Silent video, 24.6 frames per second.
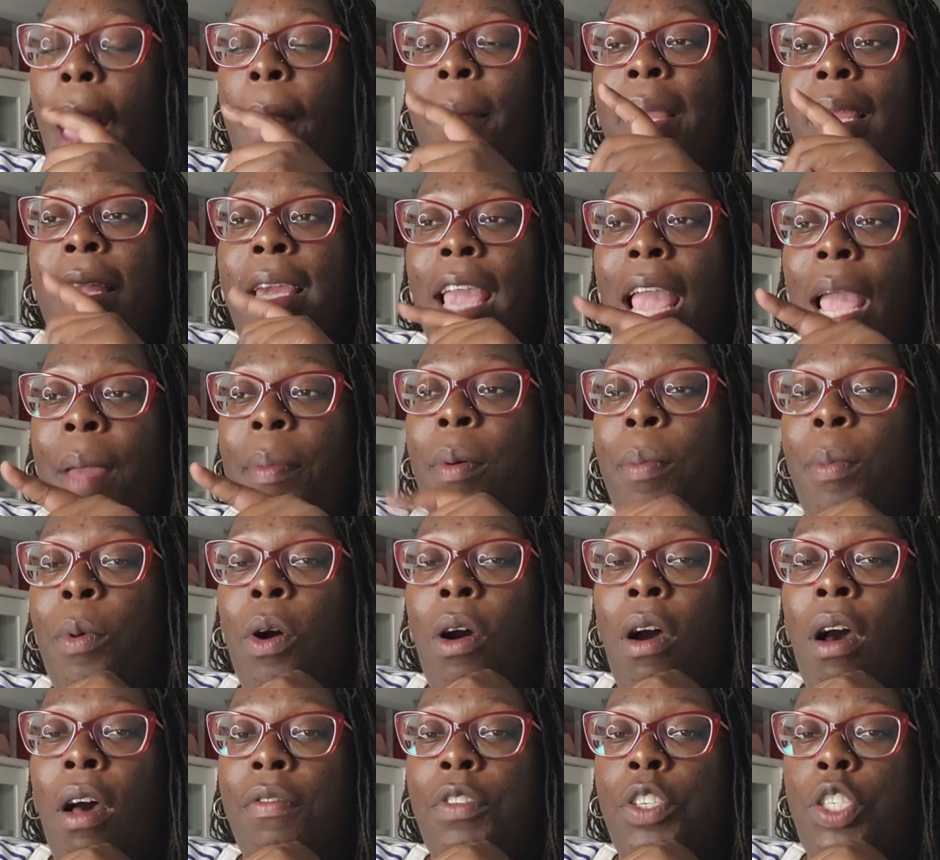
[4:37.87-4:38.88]
I'm
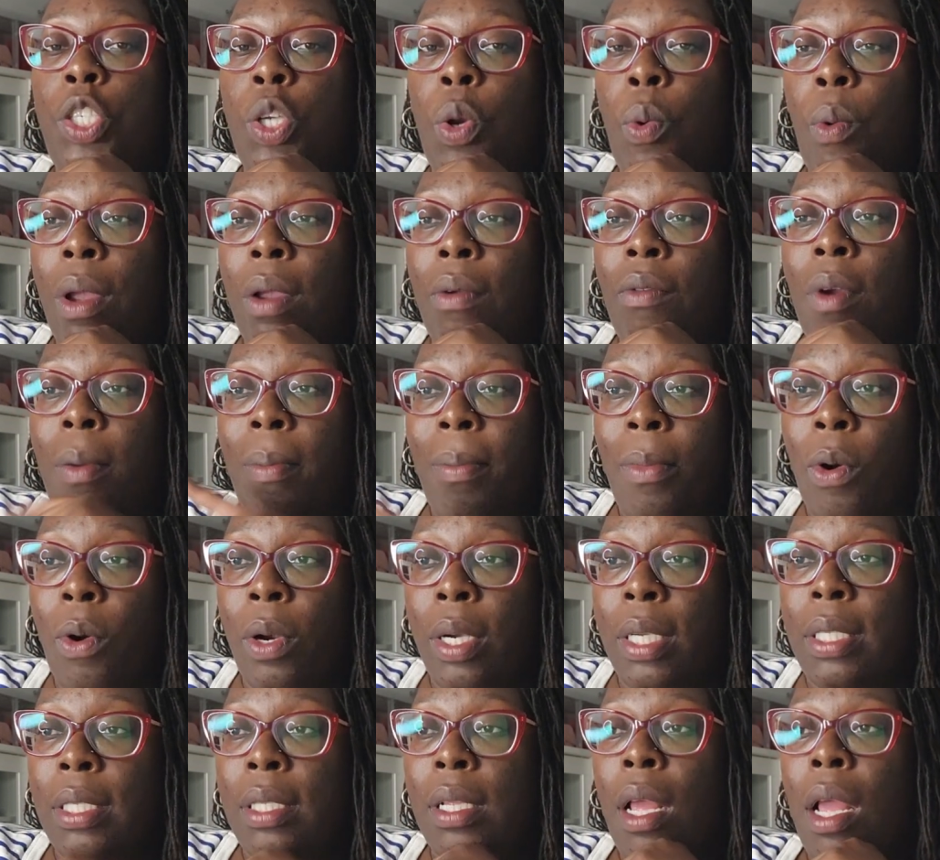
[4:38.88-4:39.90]
incapable of showing
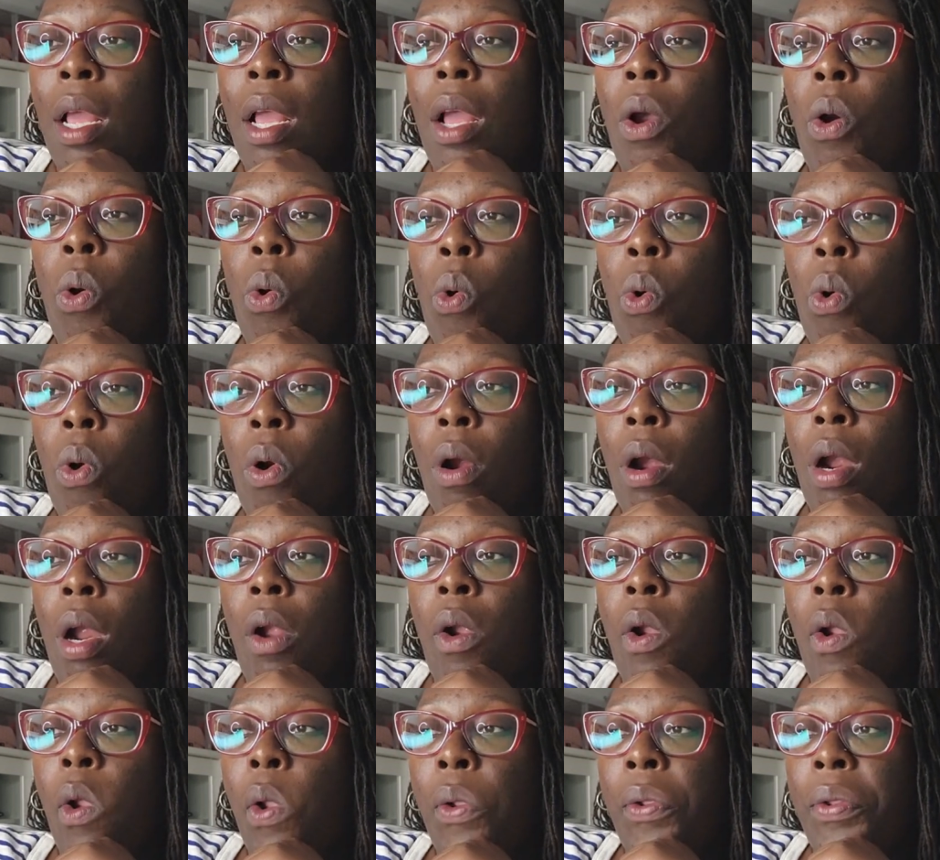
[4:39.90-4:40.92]
remorse
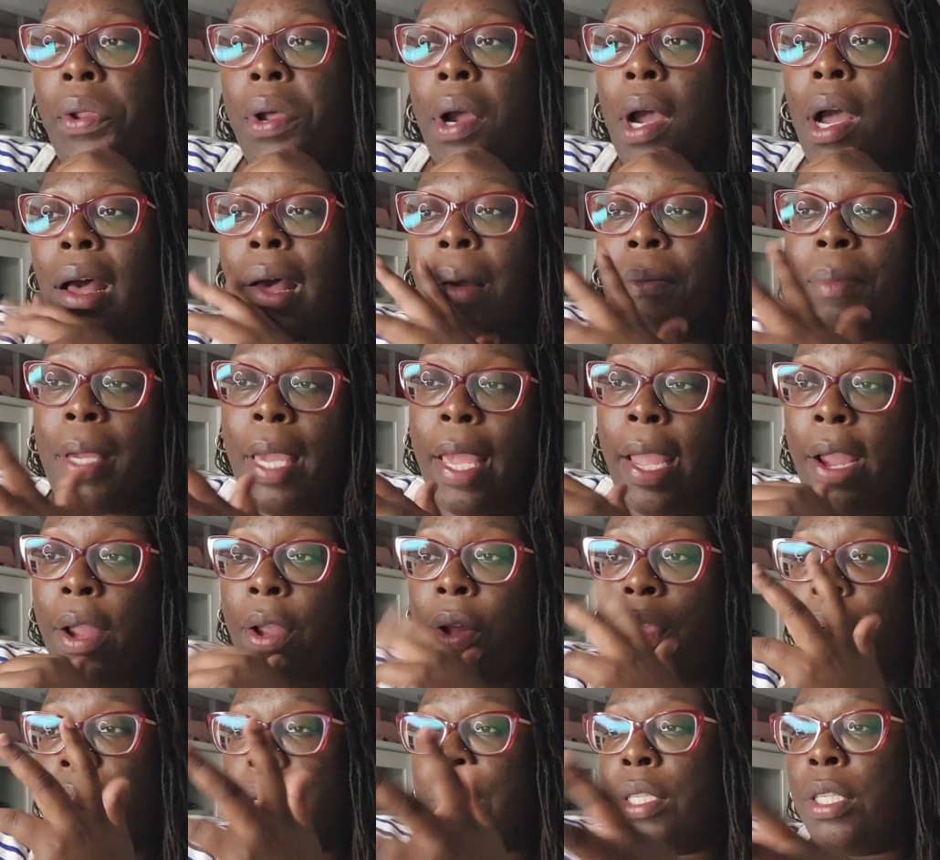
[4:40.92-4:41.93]
or um,
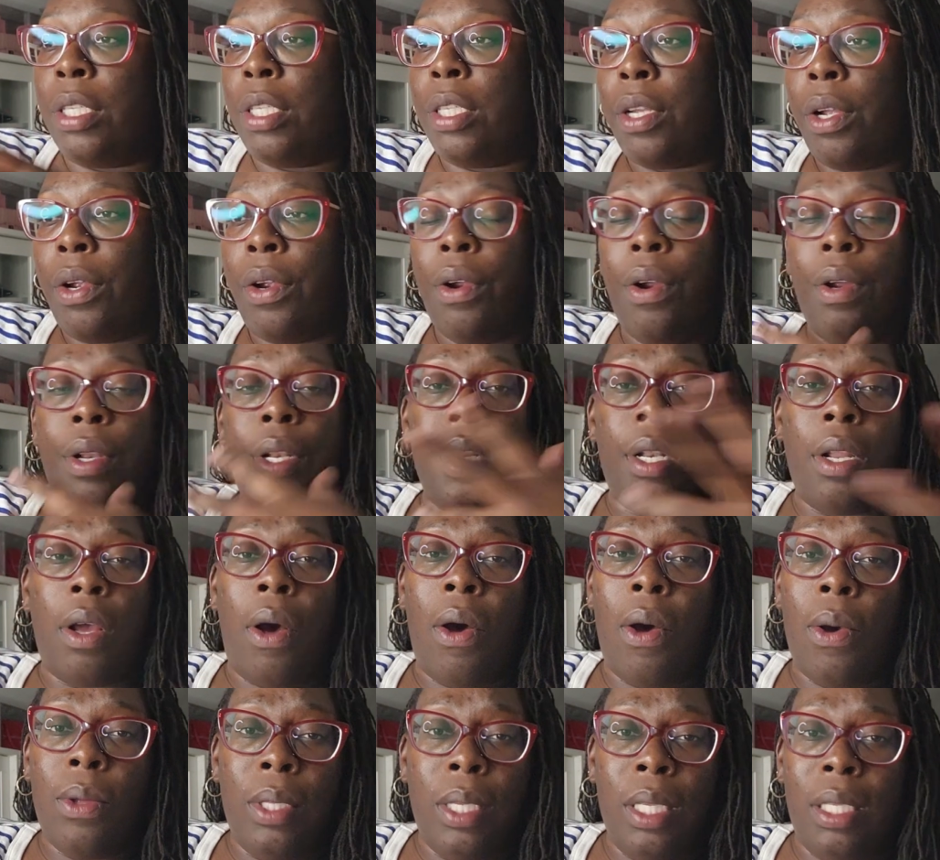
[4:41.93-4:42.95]
care and concern and
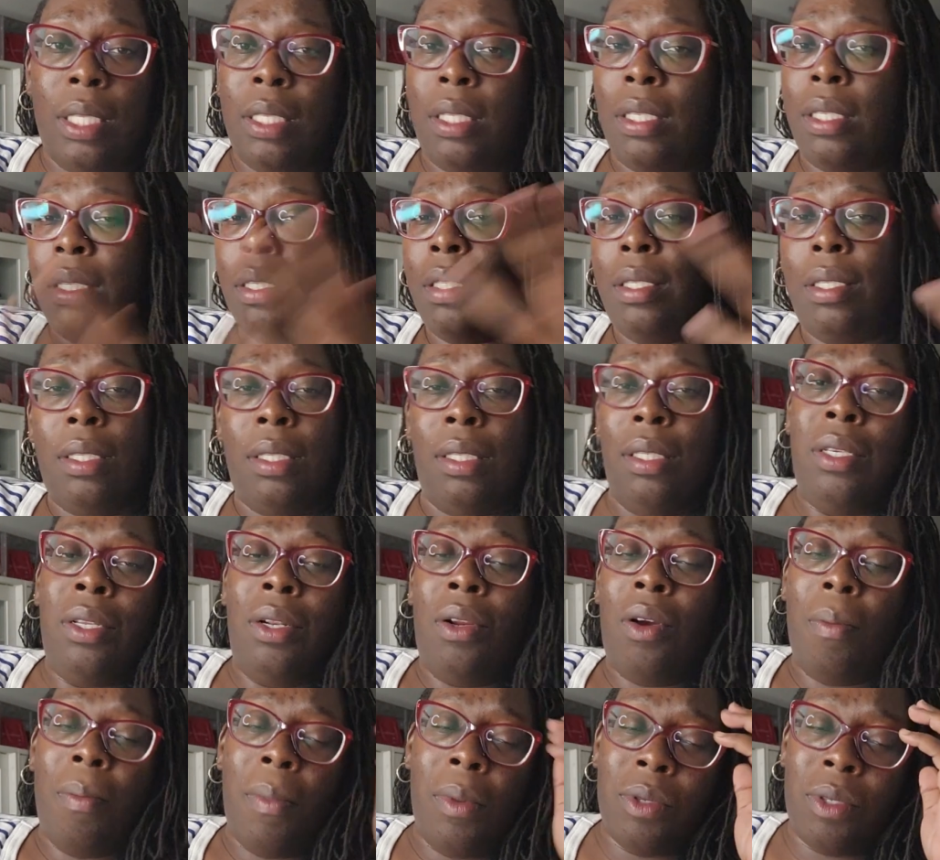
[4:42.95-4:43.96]
all these,
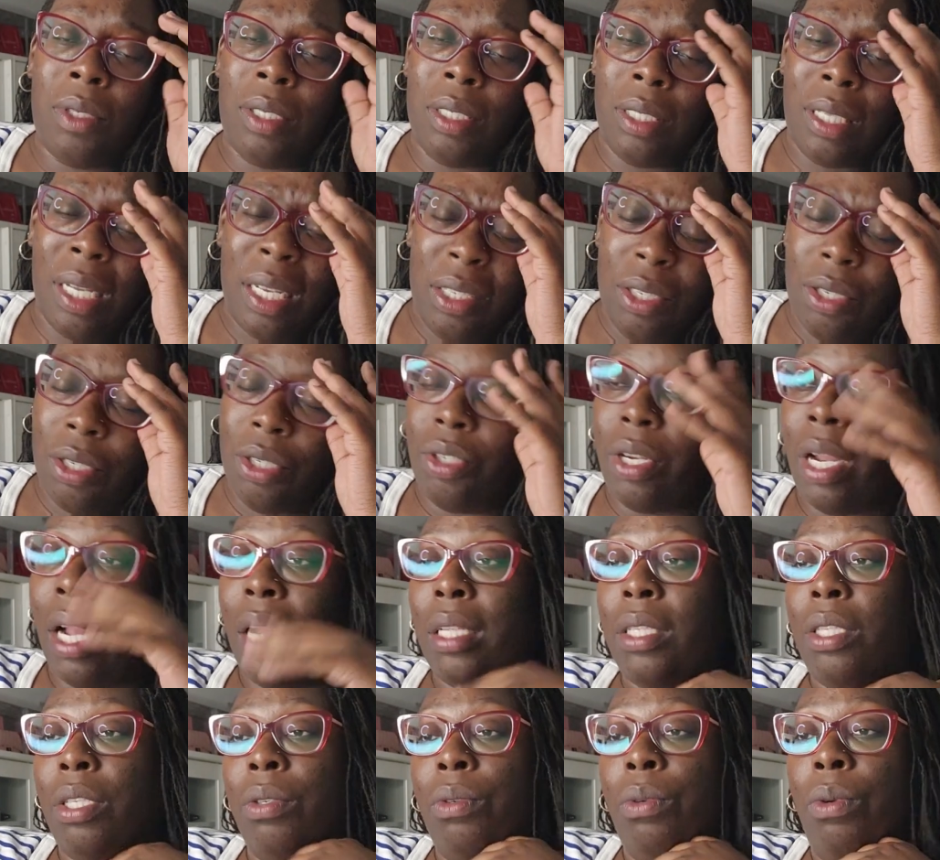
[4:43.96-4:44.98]
you know, emotions that you're
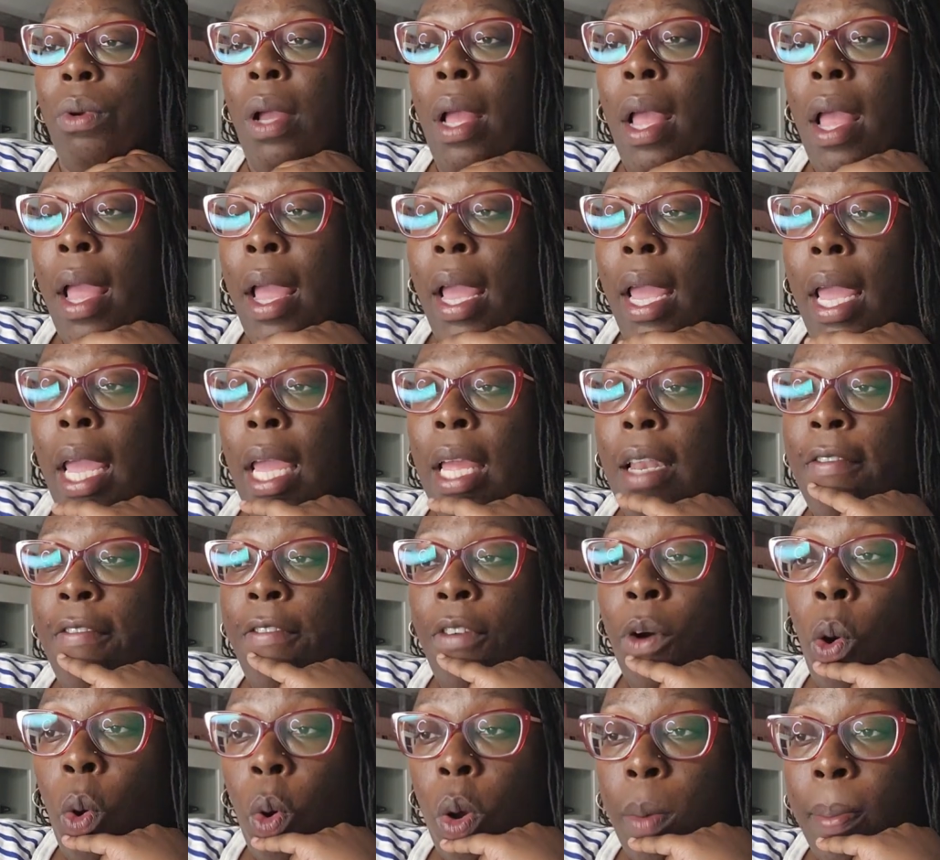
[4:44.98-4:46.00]
trying to
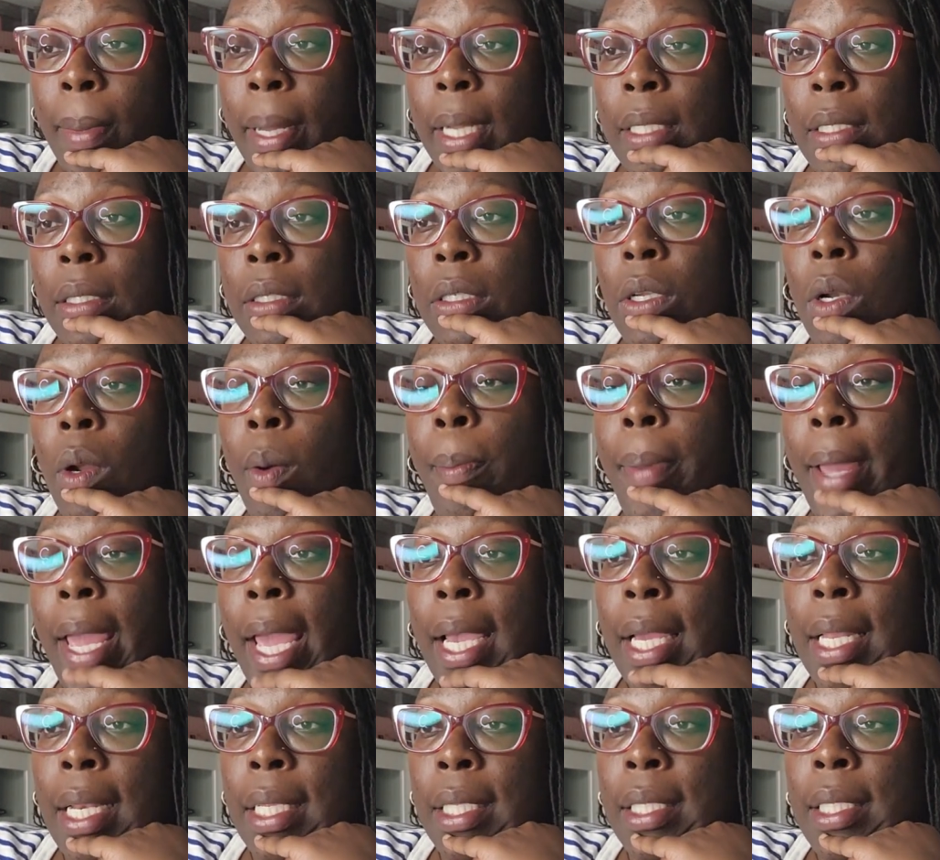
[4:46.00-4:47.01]
invoke by, you know,
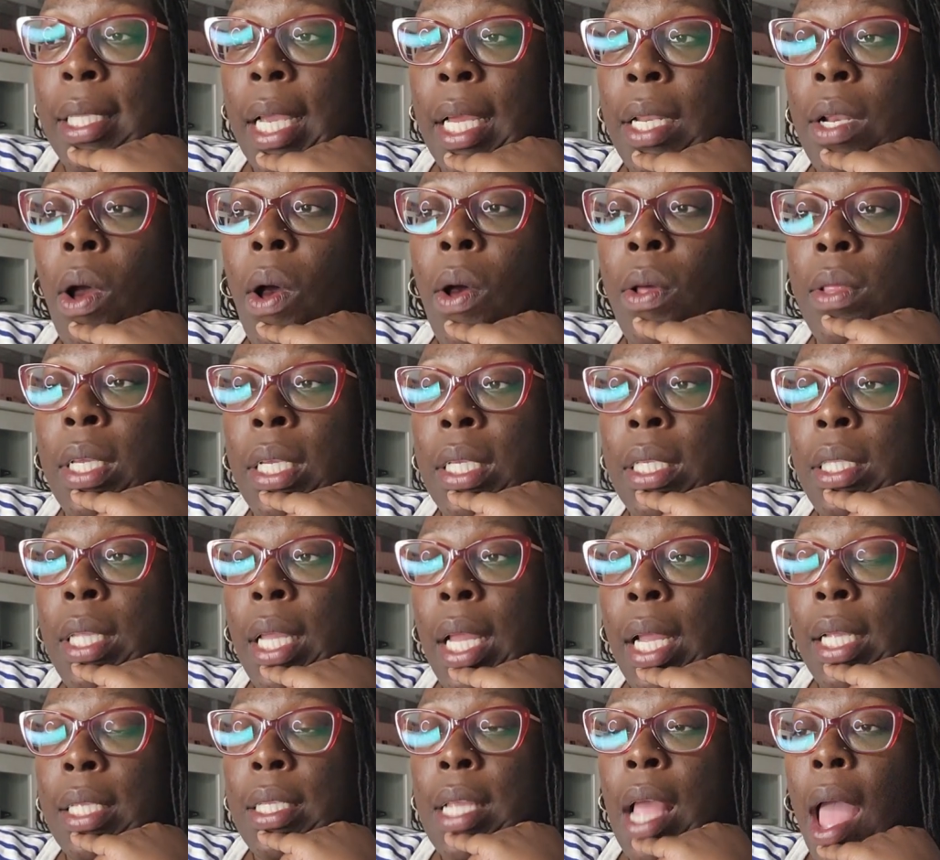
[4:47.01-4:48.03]
begging and saying all these
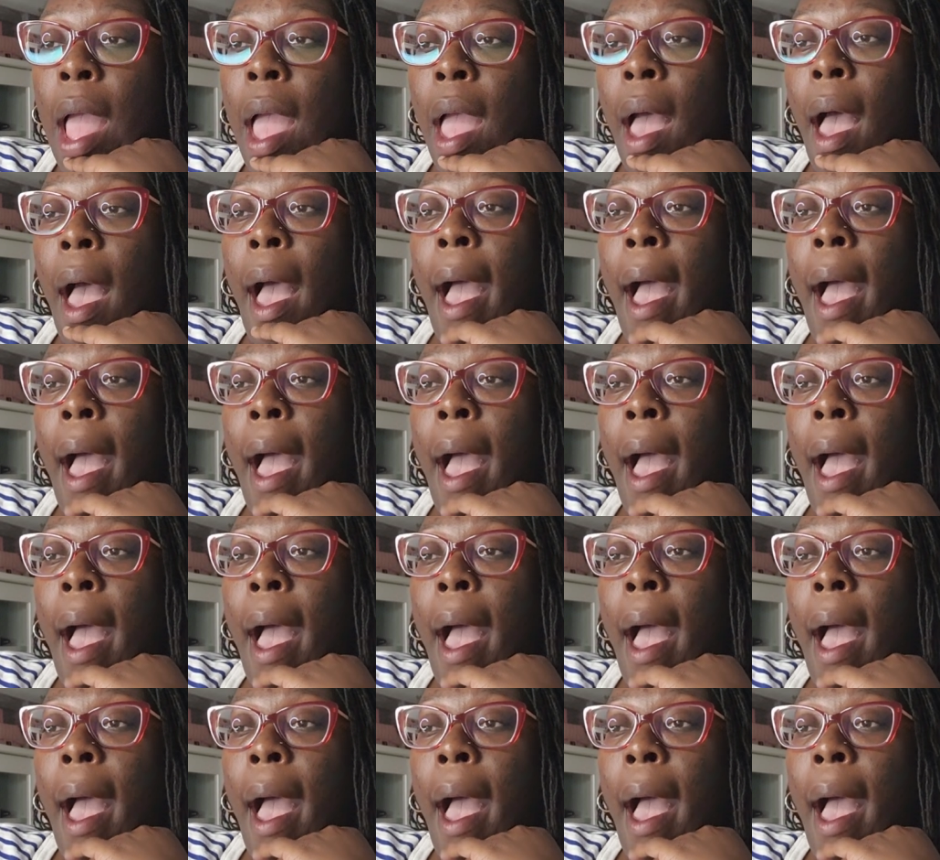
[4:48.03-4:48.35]
things.